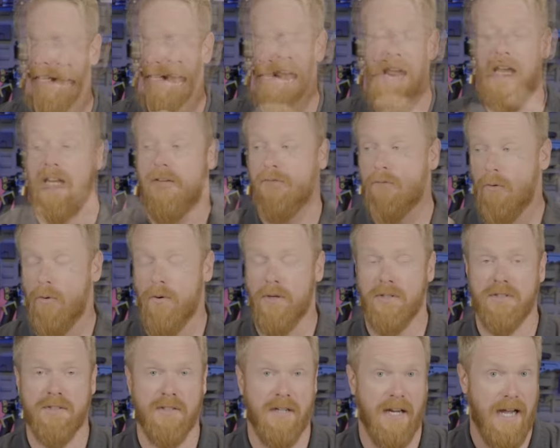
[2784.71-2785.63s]
And of
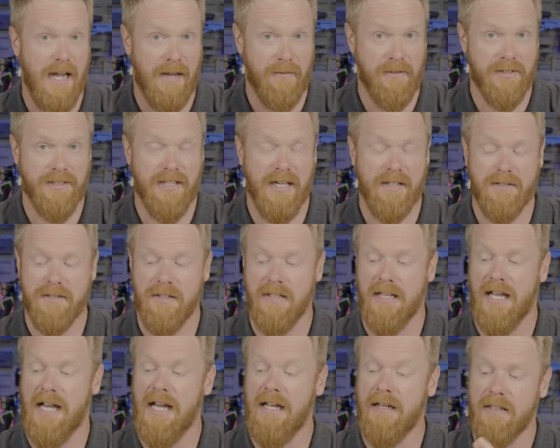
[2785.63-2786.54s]
course, and I haven't
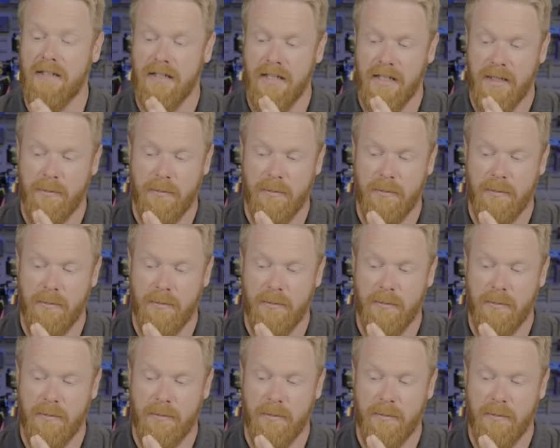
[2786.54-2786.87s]
tested that,